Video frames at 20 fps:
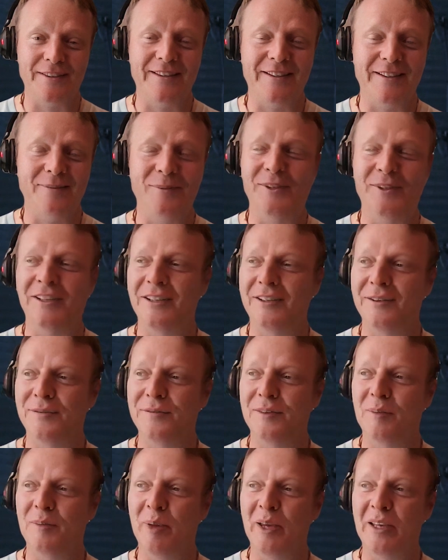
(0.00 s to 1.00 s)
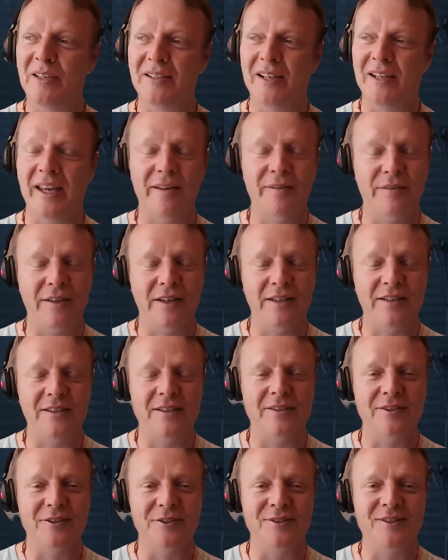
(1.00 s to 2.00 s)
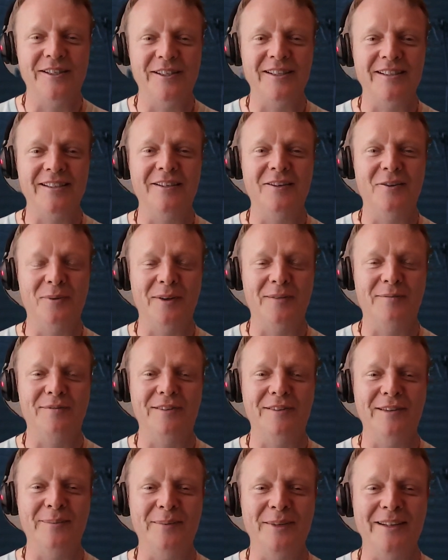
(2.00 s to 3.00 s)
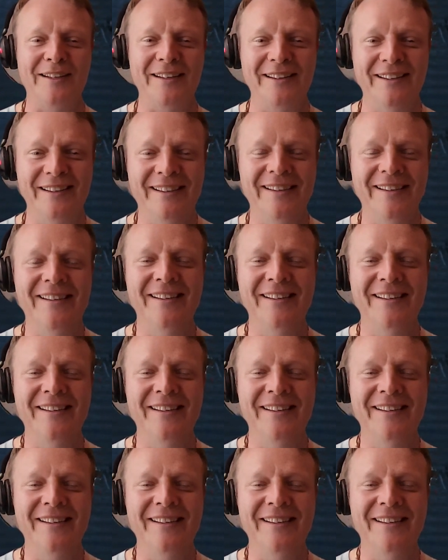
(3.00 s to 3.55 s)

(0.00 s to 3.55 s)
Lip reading: and it would give the best cafes in New Zealand a run for their money.